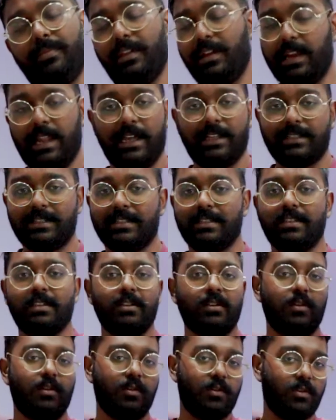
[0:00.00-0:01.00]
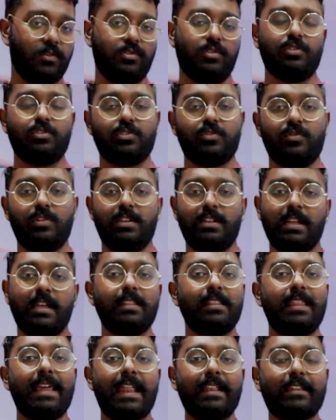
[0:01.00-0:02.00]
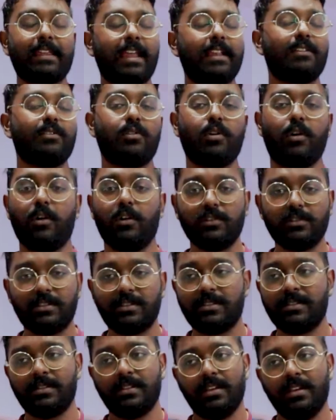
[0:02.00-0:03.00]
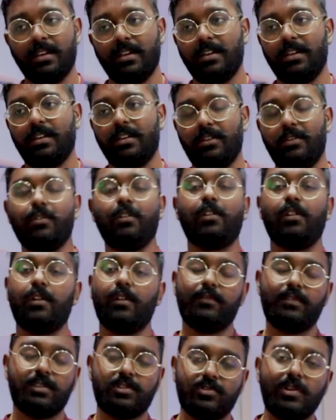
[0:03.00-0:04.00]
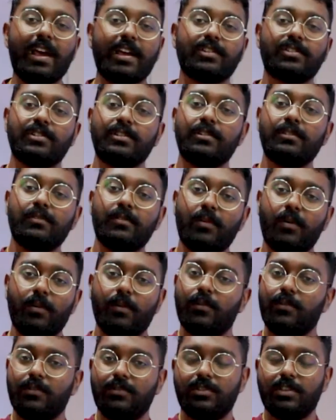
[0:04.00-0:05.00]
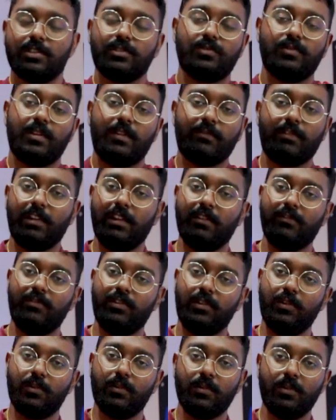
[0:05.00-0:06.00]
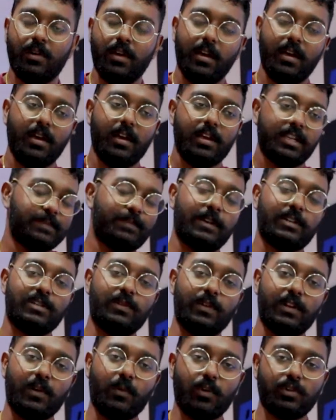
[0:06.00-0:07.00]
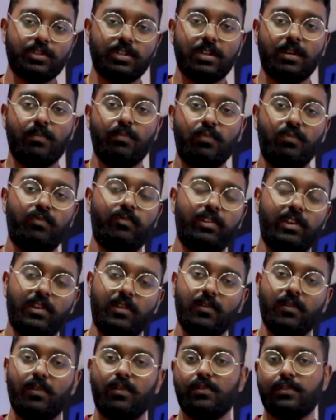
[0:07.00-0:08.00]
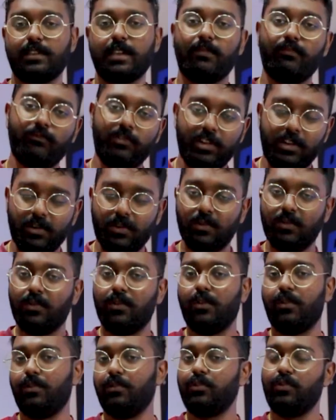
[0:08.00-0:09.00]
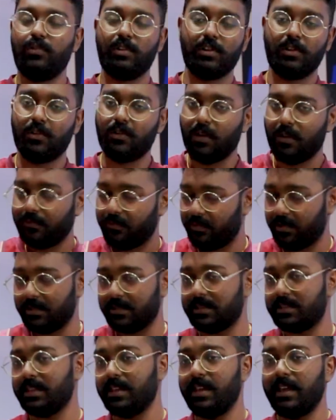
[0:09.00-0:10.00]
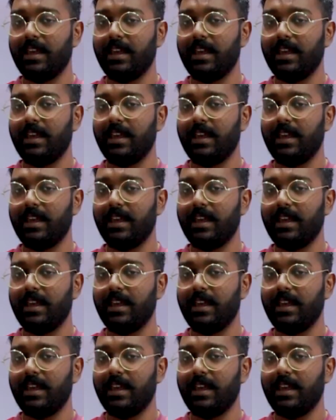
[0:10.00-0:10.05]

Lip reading: the lights on your screen, and that can cause a lot of distraction, or you just don't have clear video, especially when you're watching a movie or some video or doing a conference.